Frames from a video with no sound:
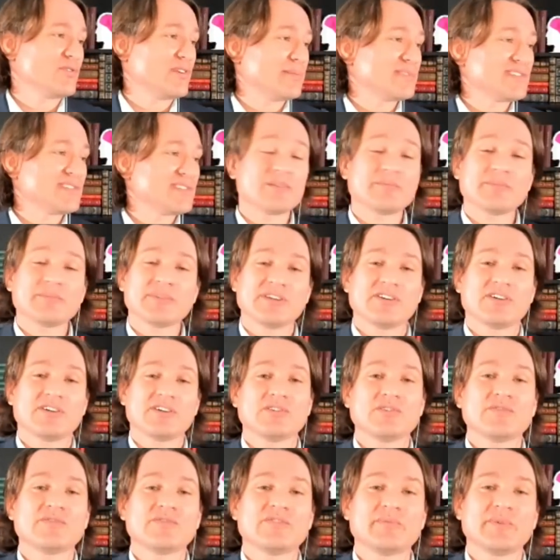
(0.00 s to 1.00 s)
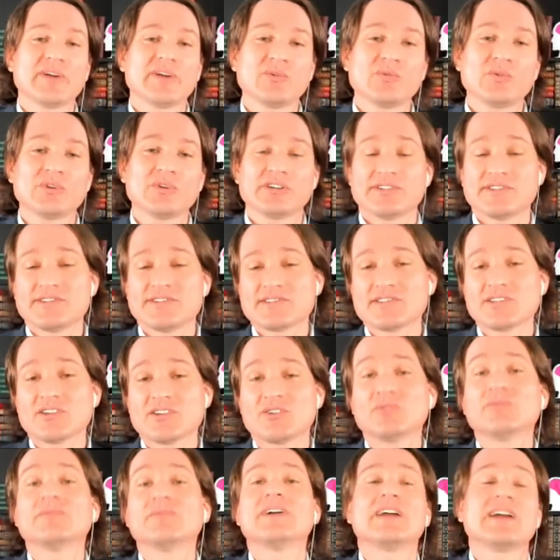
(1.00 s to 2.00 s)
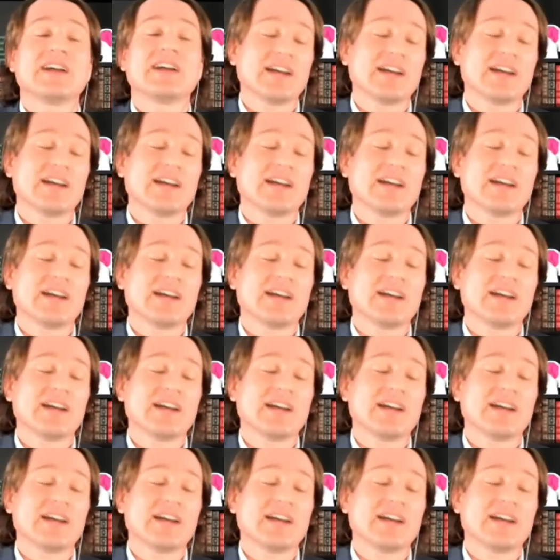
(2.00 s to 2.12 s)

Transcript: I'm stumbling all over my words. So